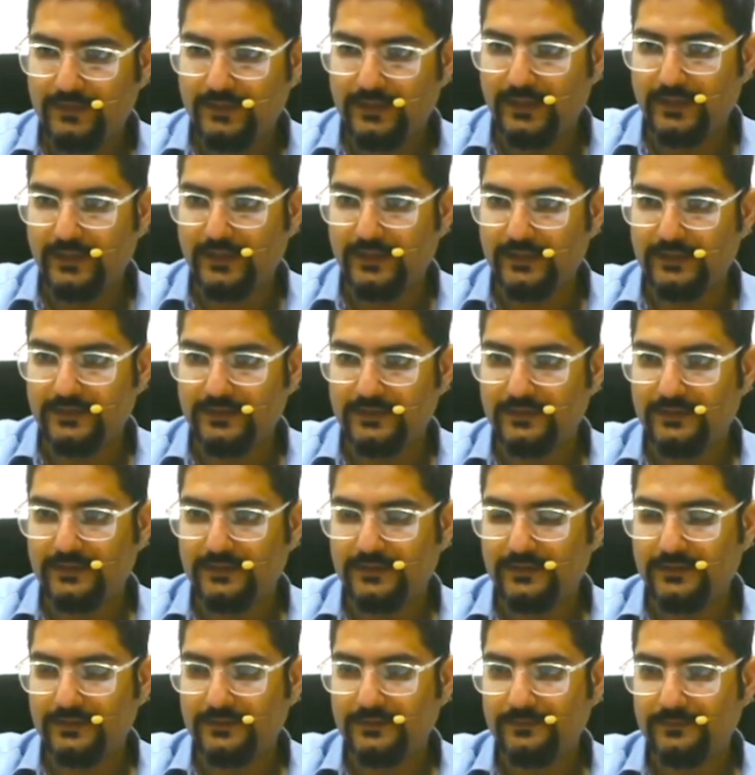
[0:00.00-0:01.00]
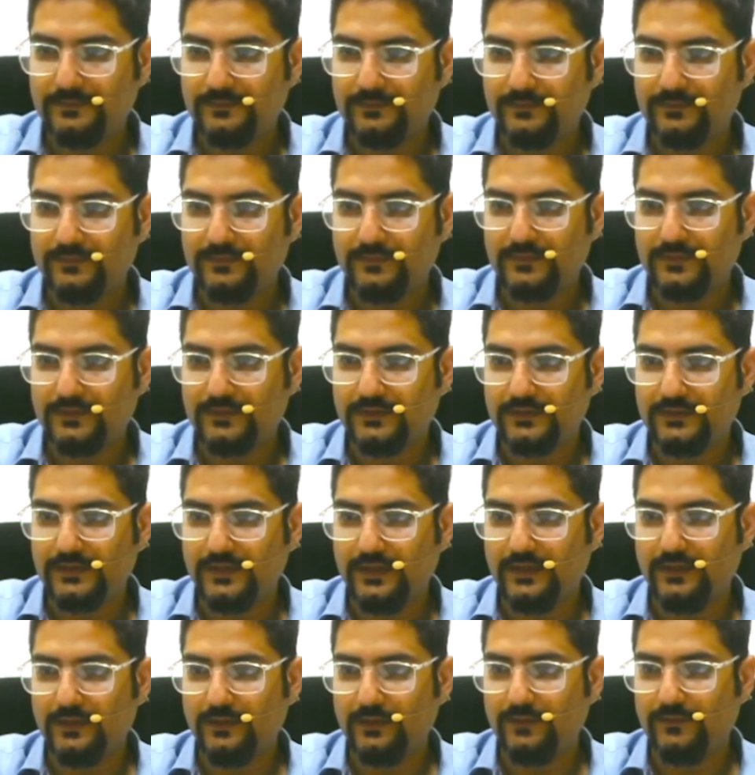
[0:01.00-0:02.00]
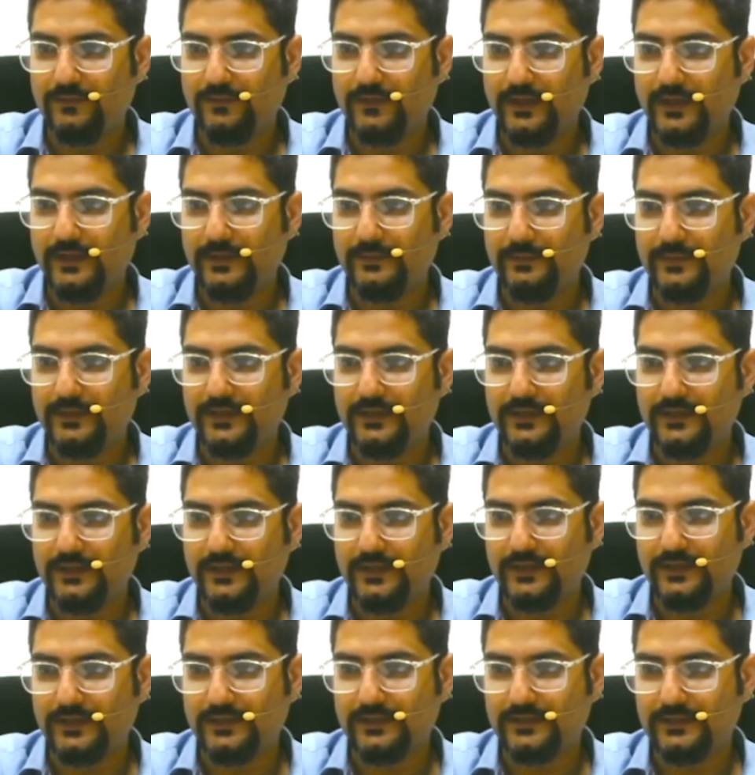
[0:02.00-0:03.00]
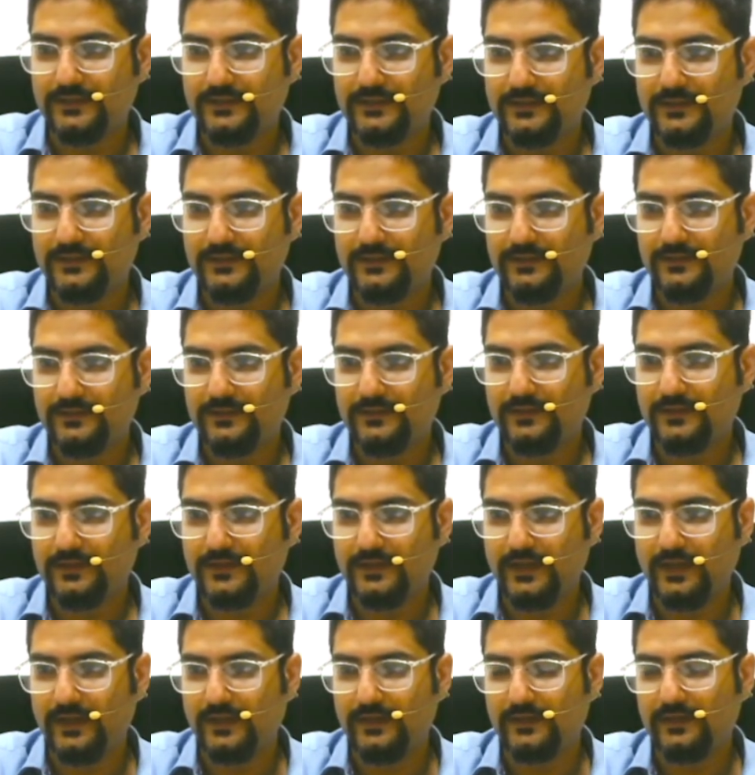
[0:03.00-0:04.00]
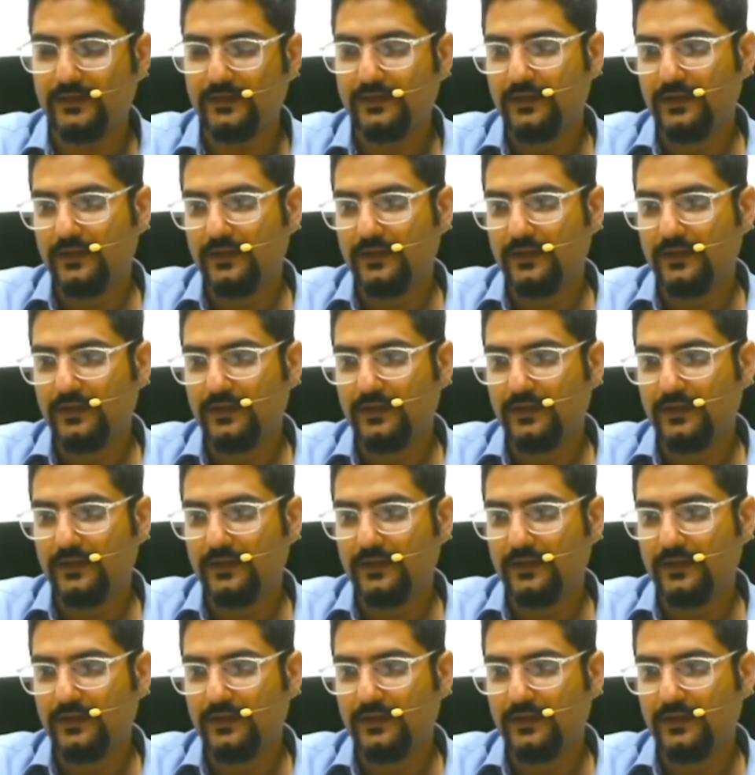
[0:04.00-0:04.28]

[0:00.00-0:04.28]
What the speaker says: tickets, selling of IPL tickets, right?